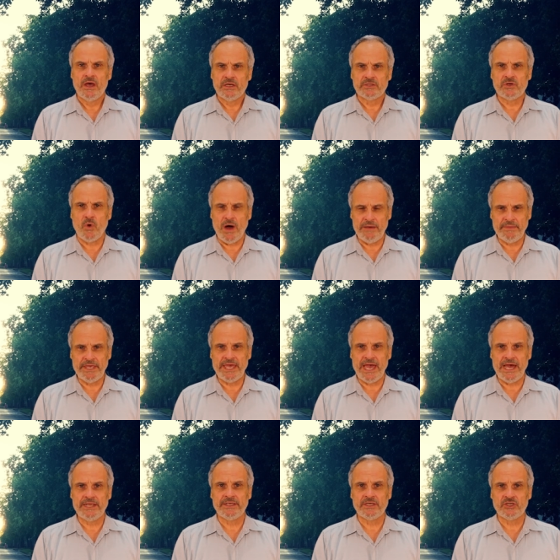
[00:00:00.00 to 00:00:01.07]
So I
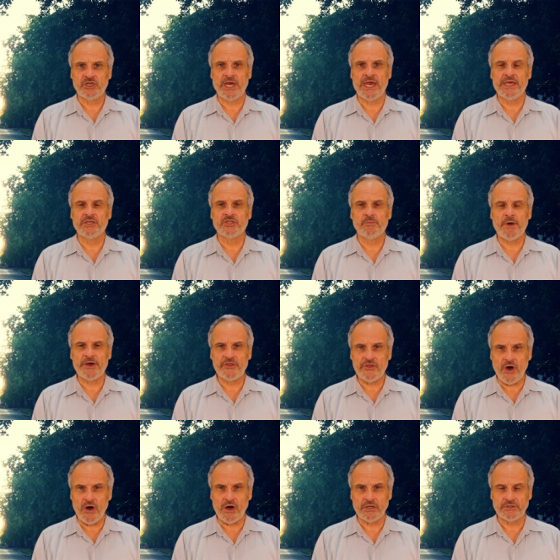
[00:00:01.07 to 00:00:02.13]
began to change my
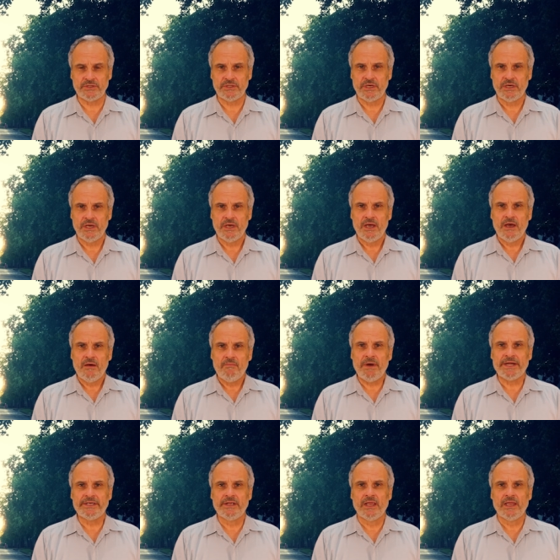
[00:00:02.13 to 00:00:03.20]
thoughts
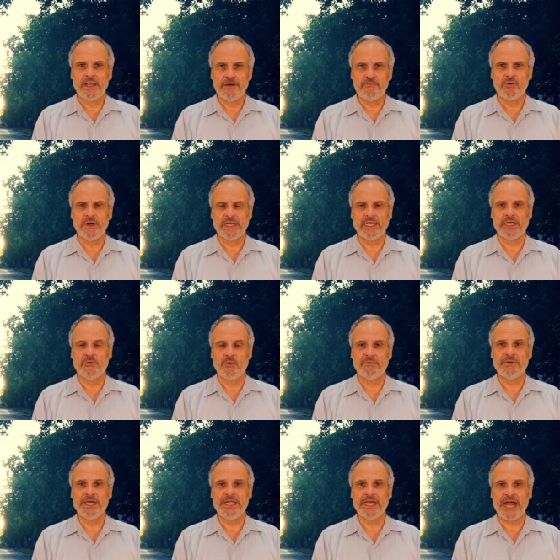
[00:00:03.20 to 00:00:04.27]
by deliberately
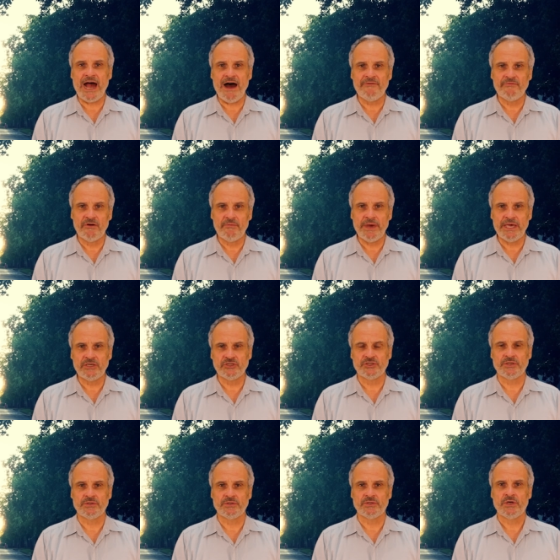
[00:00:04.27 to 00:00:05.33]
repeating
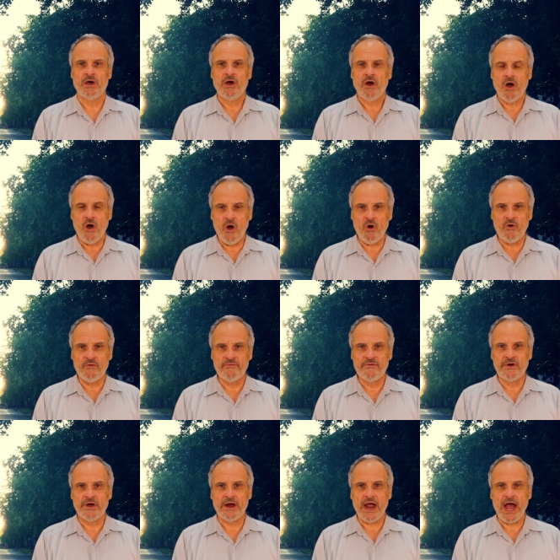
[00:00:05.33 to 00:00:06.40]
affirmations
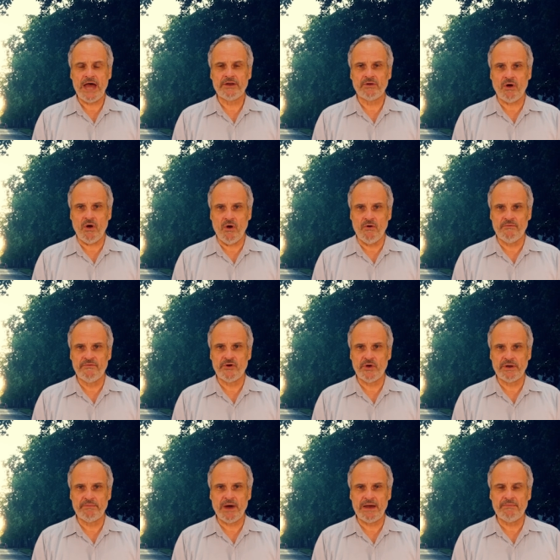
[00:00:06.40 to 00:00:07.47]
over and over
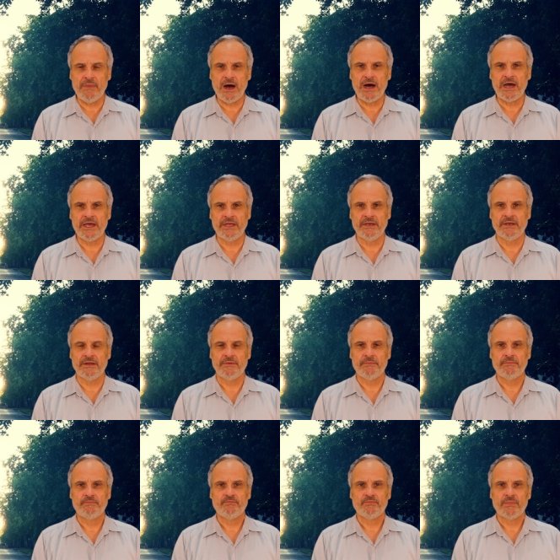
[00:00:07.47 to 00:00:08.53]
in my mind.
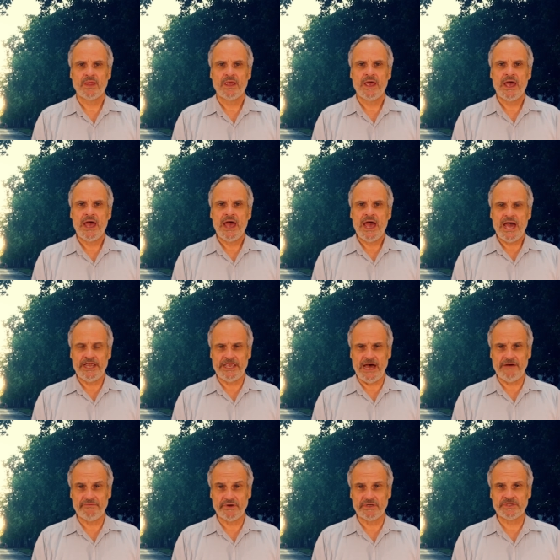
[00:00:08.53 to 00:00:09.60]
And
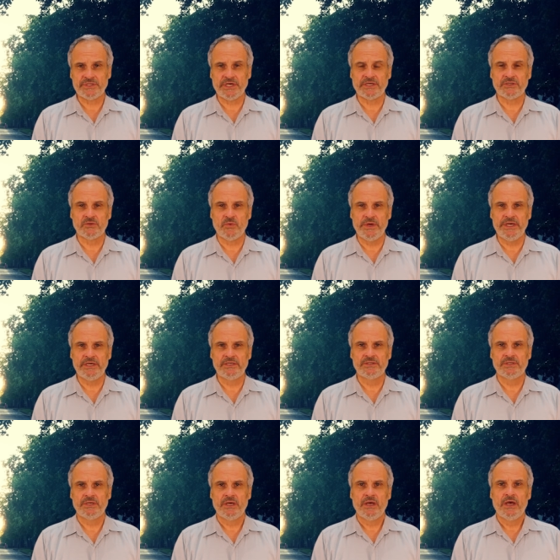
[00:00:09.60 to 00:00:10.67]
after six
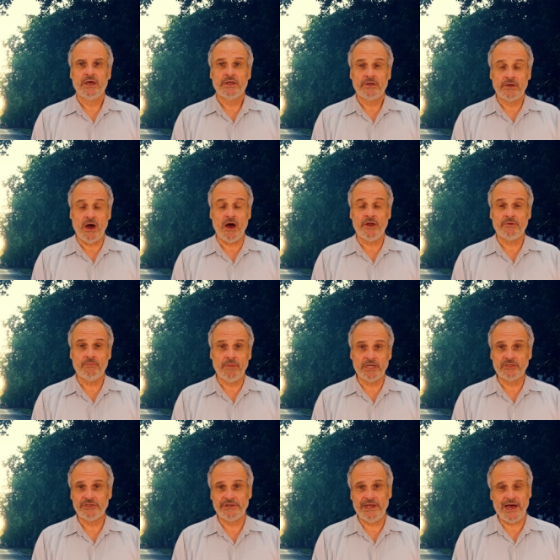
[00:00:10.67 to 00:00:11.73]
weeks, not
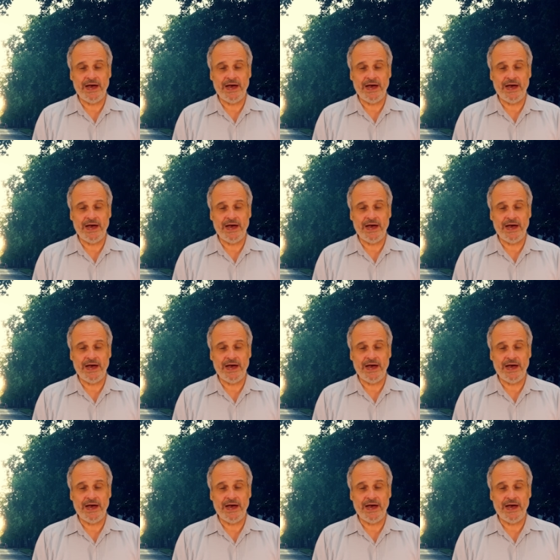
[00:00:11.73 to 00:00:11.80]
much had